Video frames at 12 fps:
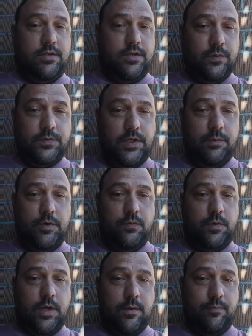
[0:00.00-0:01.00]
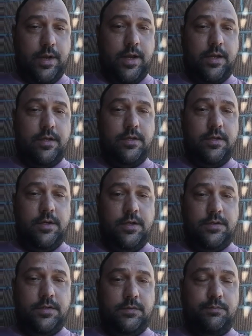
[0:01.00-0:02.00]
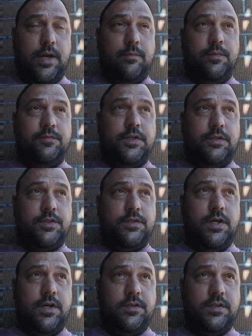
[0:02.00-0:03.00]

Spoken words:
don't seem to comprehend. It's this problem of such